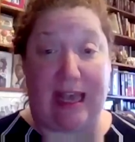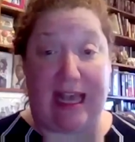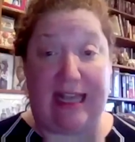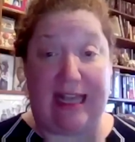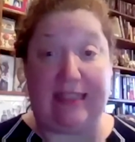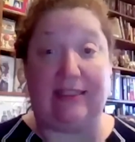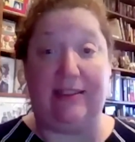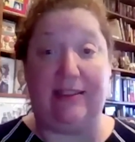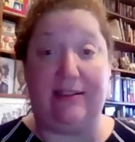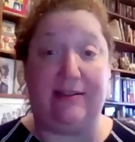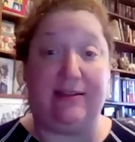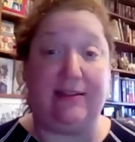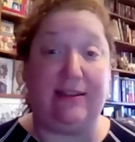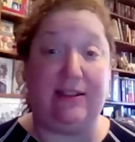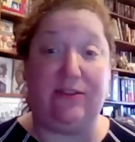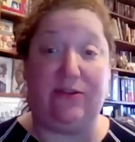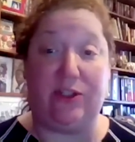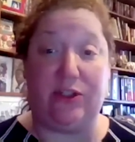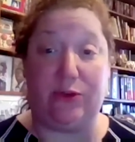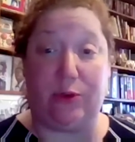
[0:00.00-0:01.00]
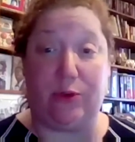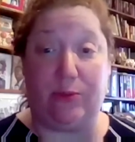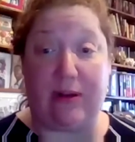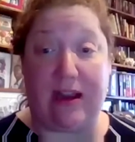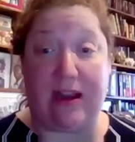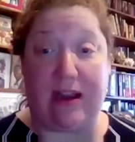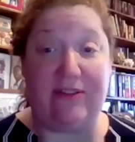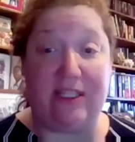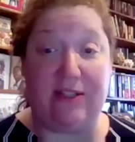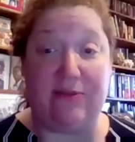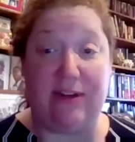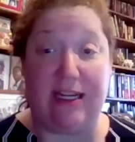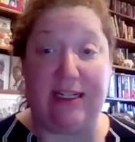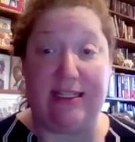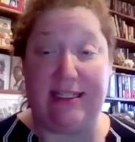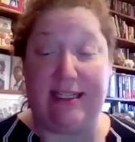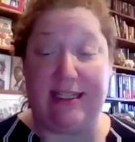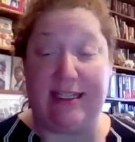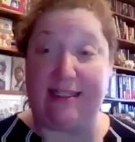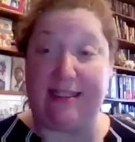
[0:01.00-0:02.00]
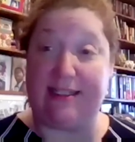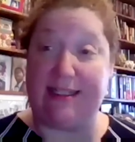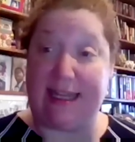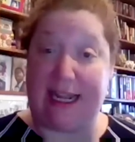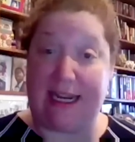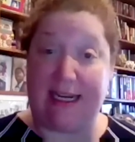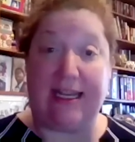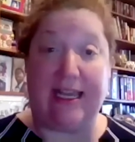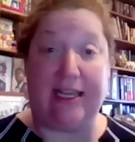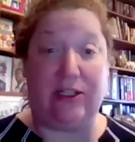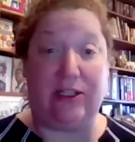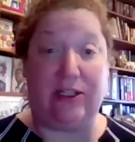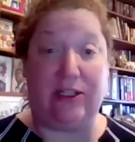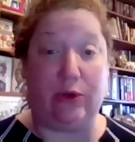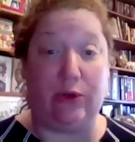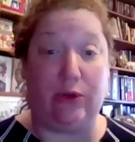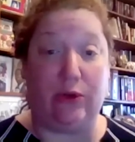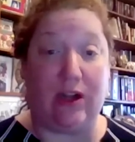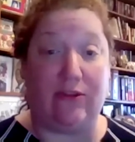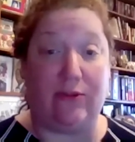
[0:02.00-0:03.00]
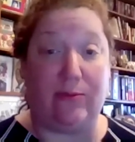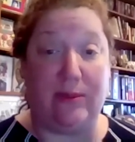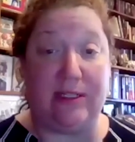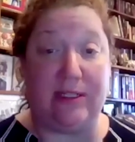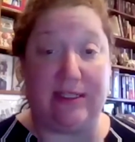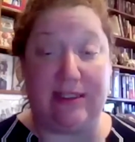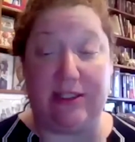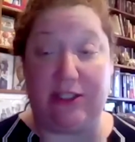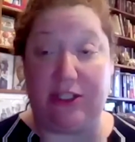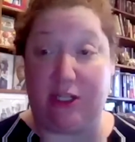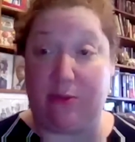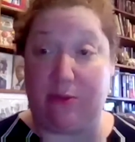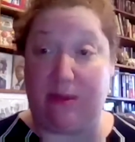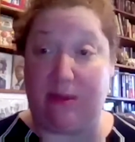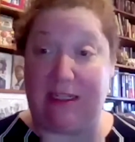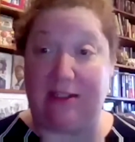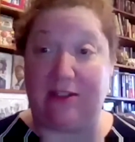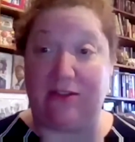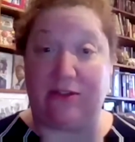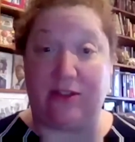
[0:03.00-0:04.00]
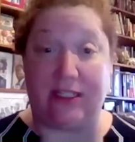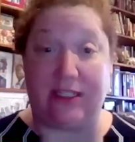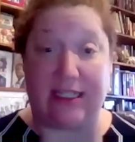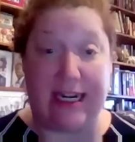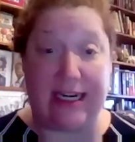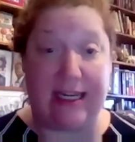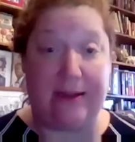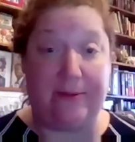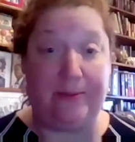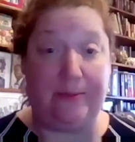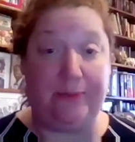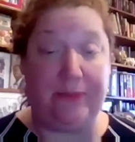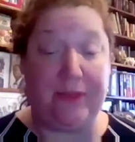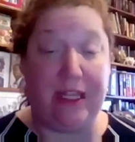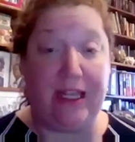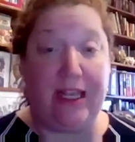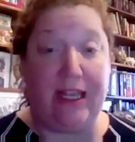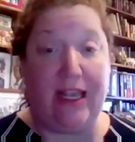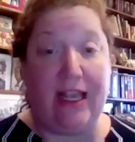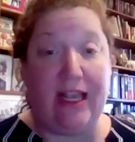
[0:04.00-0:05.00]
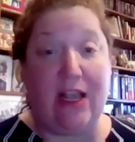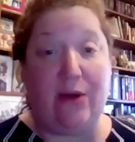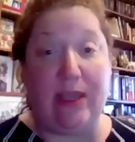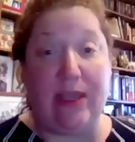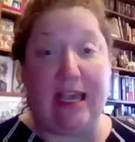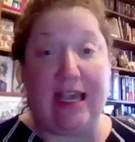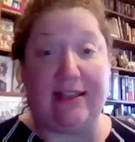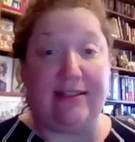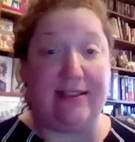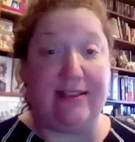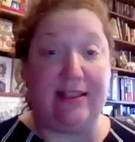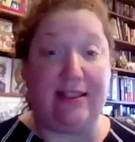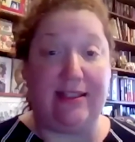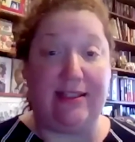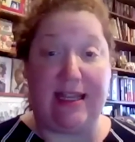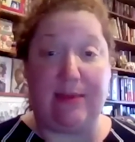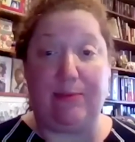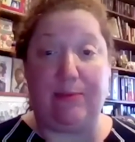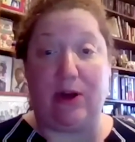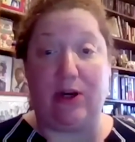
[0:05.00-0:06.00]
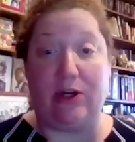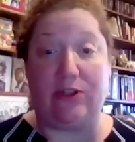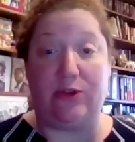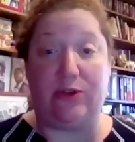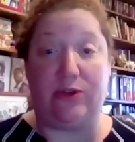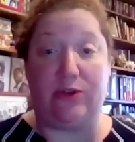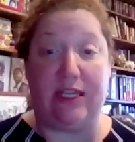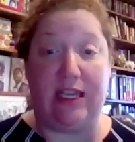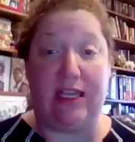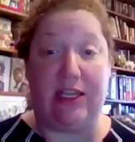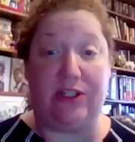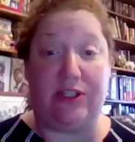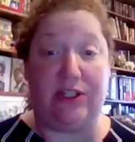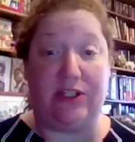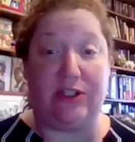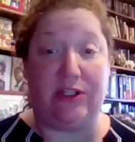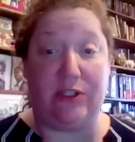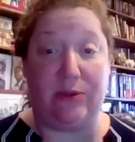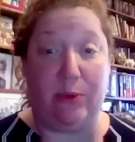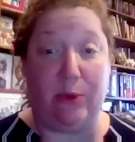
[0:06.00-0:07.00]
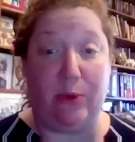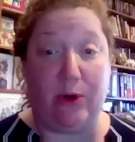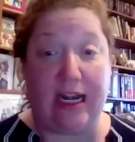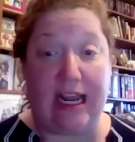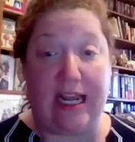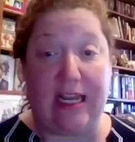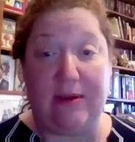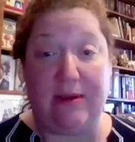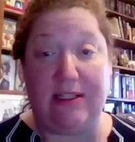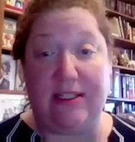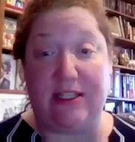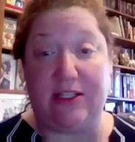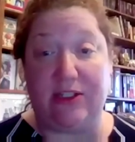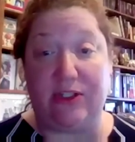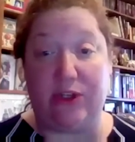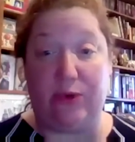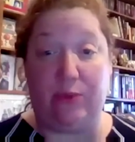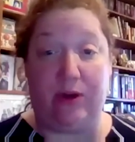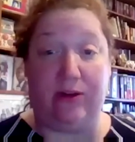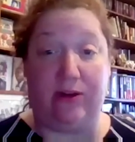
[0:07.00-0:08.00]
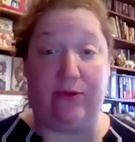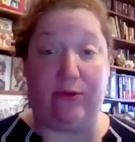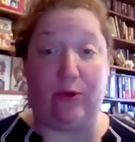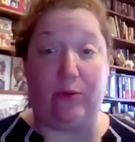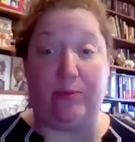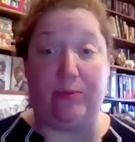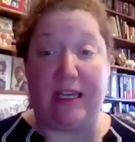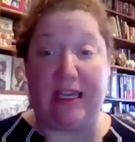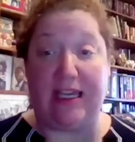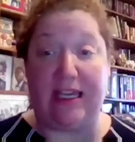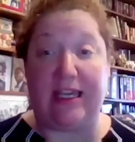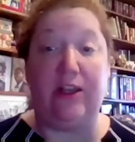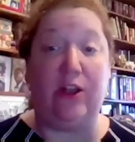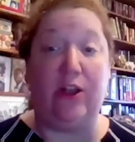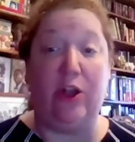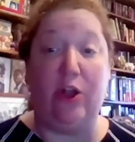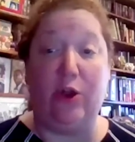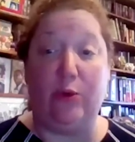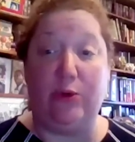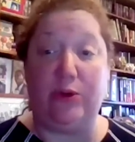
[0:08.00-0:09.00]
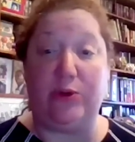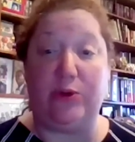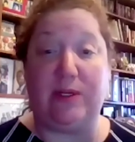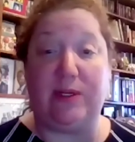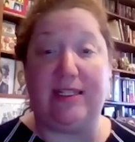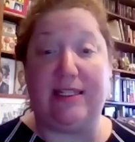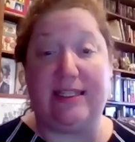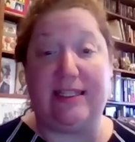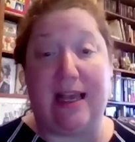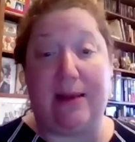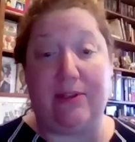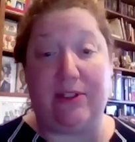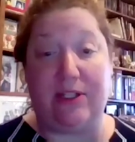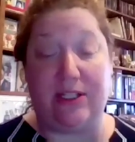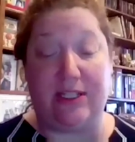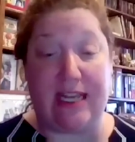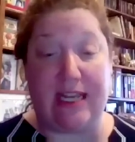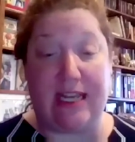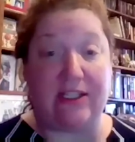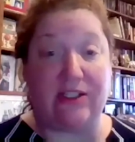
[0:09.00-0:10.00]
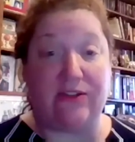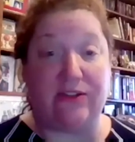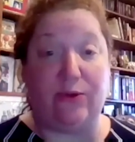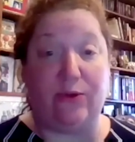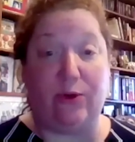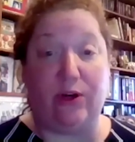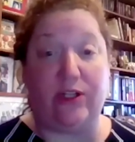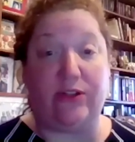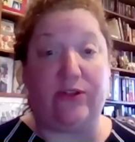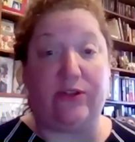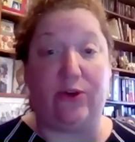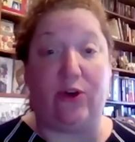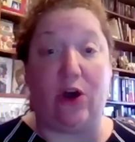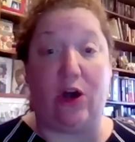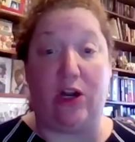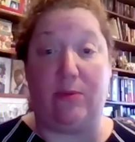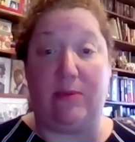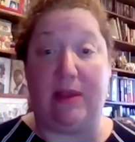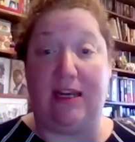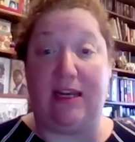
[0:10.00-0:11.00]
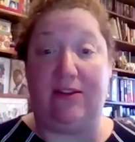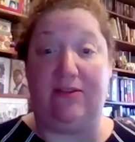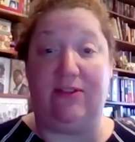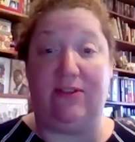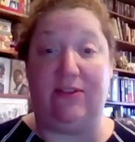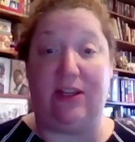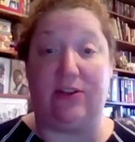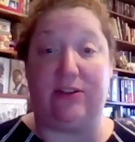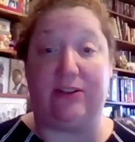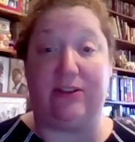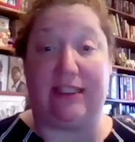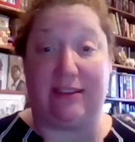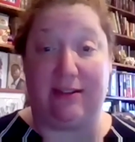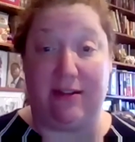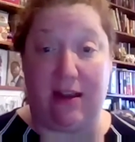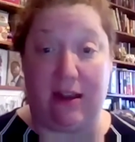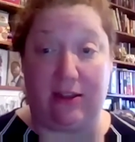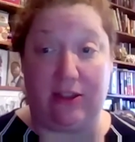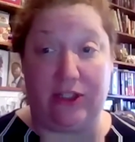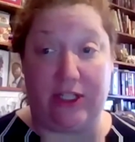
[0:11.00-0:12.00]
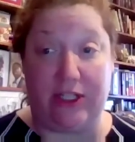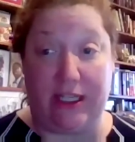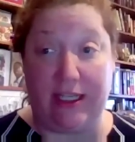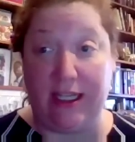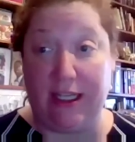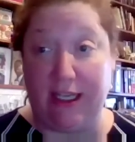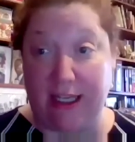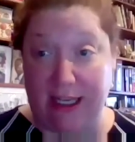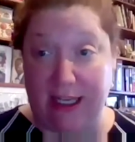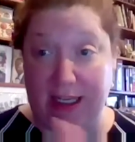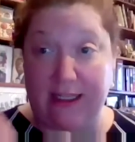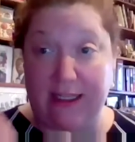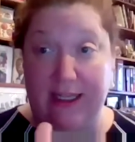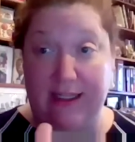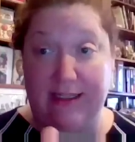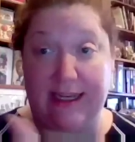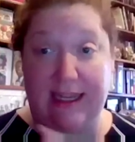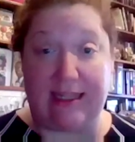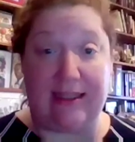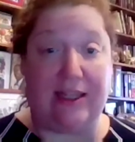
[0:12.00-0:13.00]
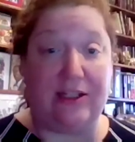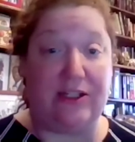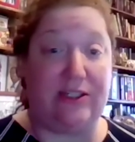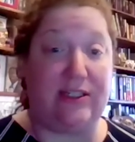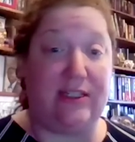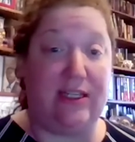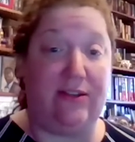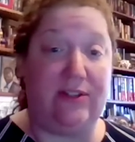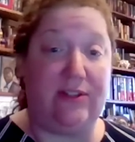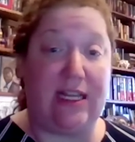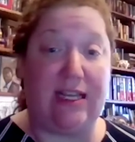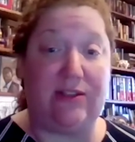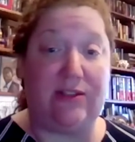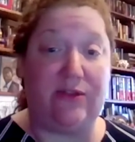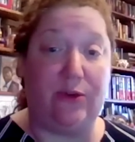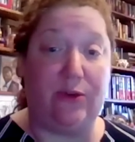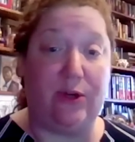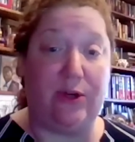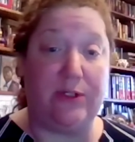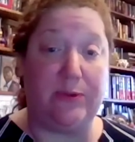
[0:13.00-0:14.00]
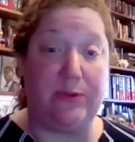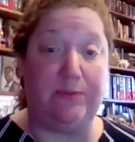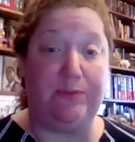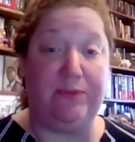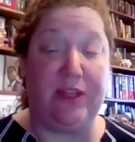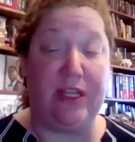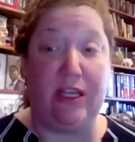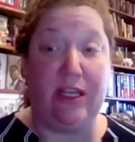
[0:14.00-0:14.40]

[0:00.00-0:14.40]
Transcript: balance individual privacy rights against state and local governments' legitimate needs for data. And we ask that the State Bar Association support AB 6014B, which would establish a task force for automated vehicle technology, a state legislative task force.